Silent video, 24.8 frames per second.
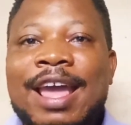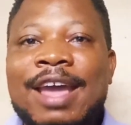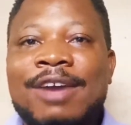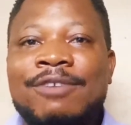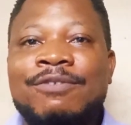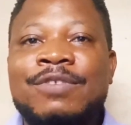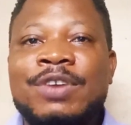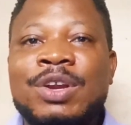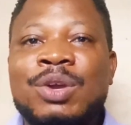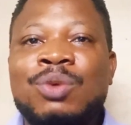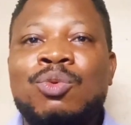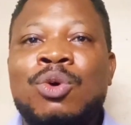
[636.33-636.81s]

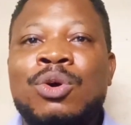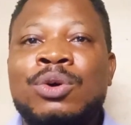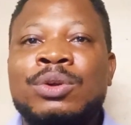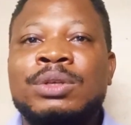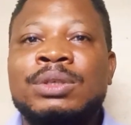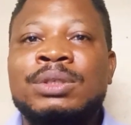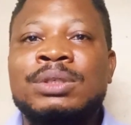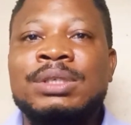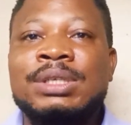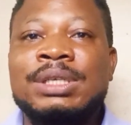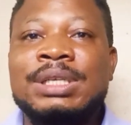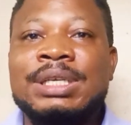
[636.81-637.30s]

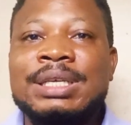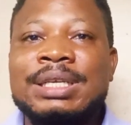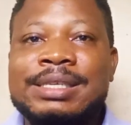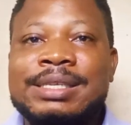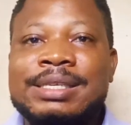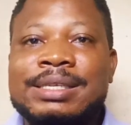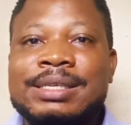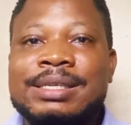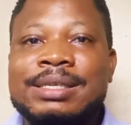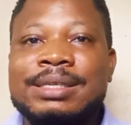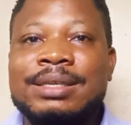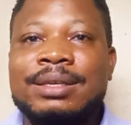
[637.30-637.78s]
everyone
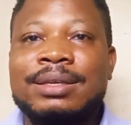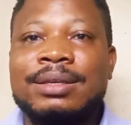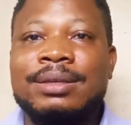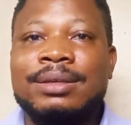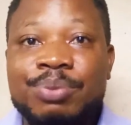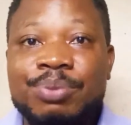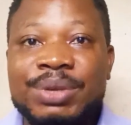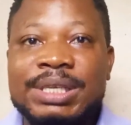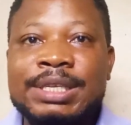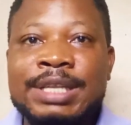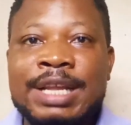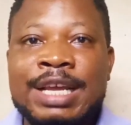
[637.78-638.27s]
is a
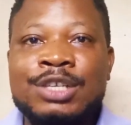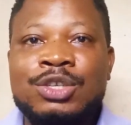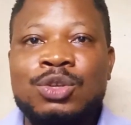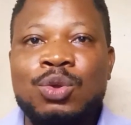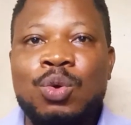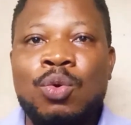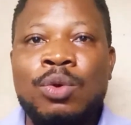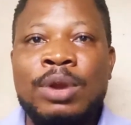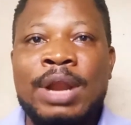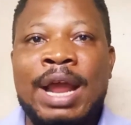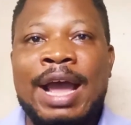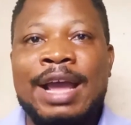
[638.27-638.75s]

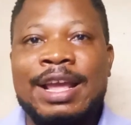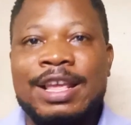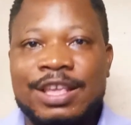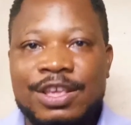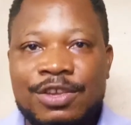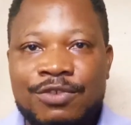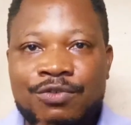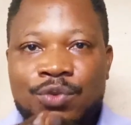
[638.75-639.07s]
business owner